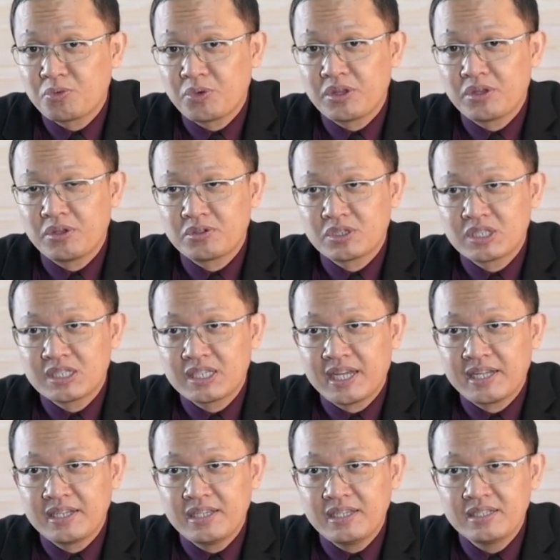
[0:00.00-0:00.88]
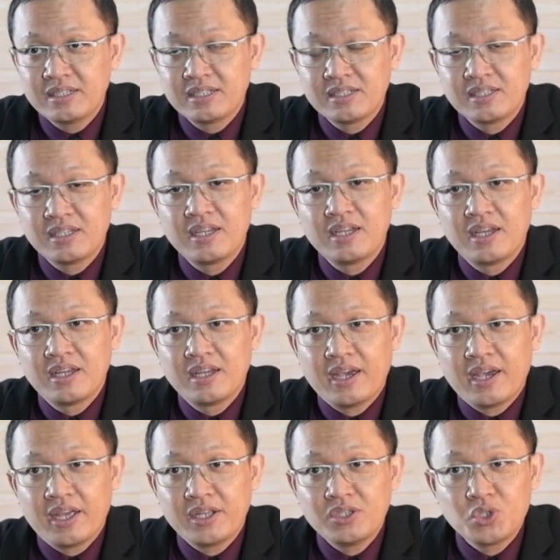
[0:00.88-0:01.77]
with your studies,
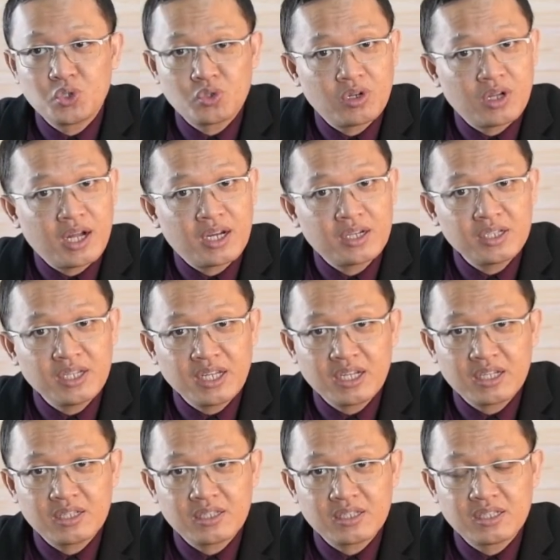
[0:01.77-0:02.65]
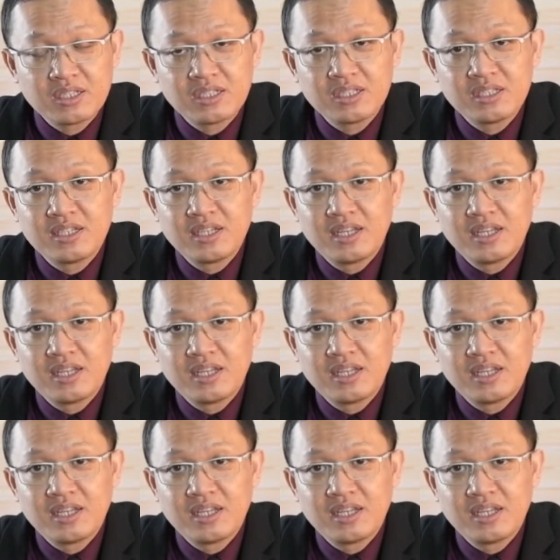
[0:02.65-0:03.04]
and journal articles.